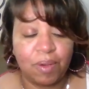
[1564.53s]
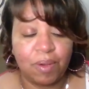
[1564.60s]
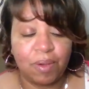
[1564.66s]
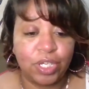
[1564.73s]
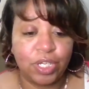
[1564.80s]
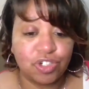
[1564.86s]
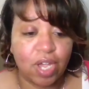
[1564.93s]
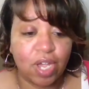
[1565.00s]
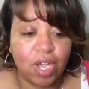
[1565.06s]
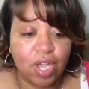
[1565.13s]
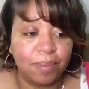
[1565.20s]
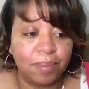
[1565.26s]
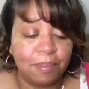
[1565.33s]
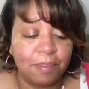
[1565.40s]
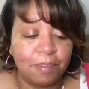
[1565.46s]
when you try to
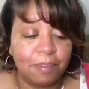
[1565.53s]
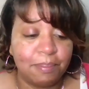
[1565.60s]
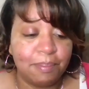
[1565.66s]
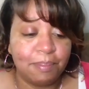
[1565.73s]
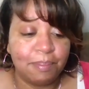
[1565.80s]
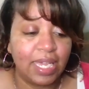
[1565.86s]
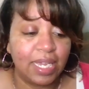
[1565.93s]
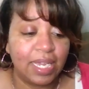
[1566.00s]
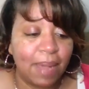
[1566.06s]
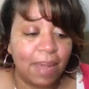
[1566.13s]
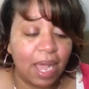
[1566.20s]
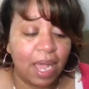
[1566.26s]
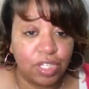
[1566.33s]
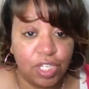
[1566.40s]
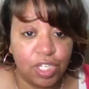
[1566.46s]
make it
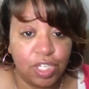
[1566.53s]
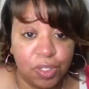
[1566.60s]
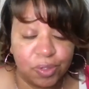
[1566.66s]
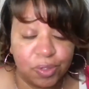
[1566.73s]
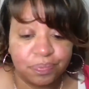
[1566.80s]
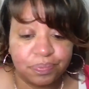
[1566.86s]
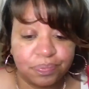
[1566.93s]
about you